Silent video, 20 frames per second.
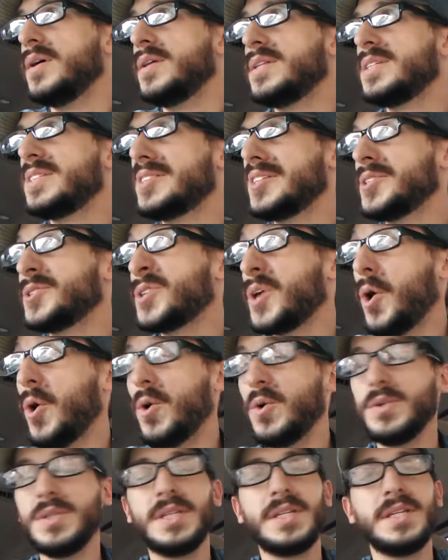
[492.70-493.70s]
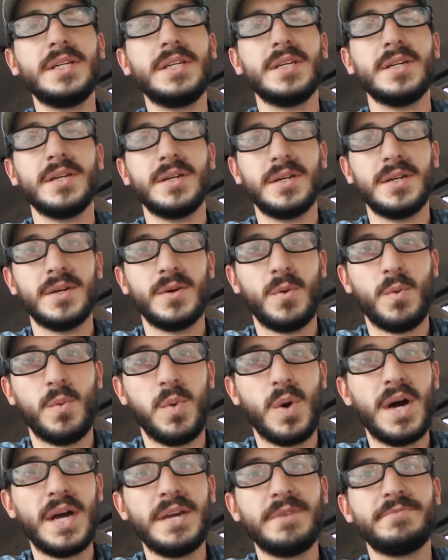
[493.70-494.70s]
This is his only
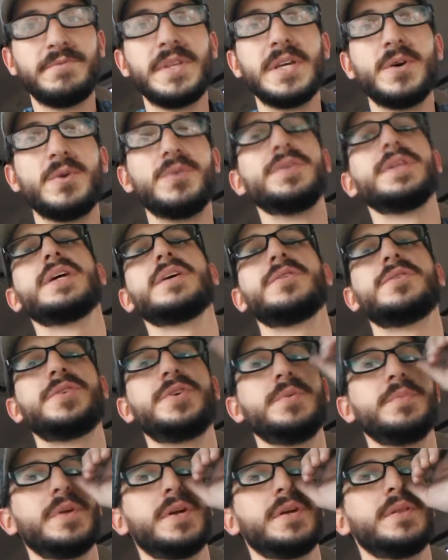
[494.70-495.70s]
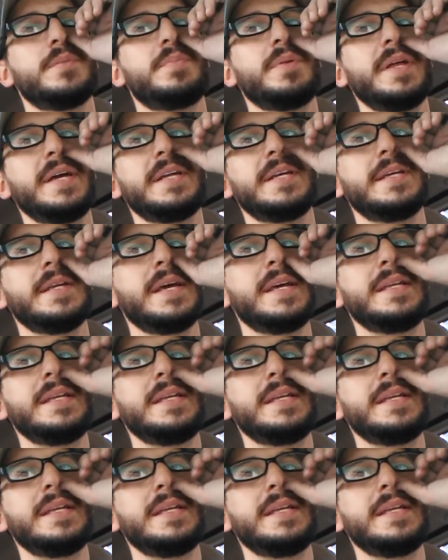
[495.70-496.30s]
wife, the only other human on the planet,